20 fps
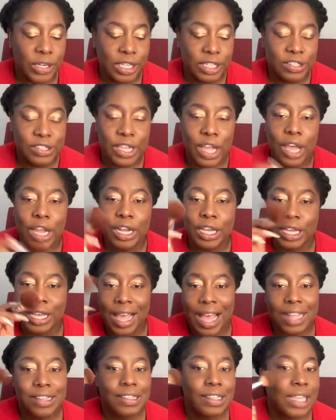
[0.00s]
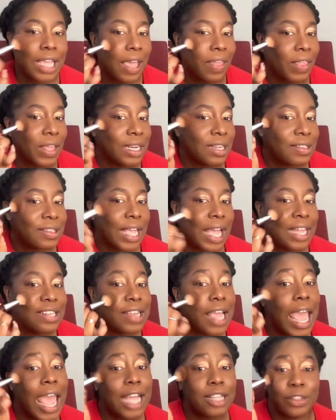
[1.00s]
because y'all done got together and decided
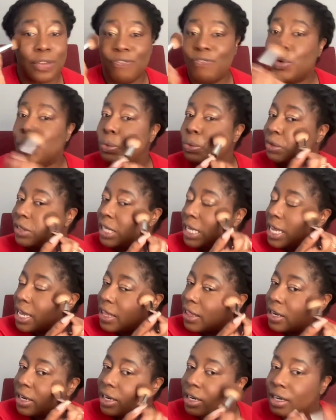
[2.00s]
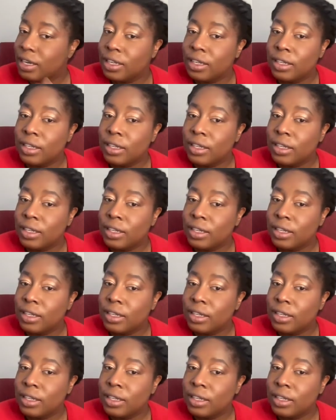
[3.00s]
to act the fool together.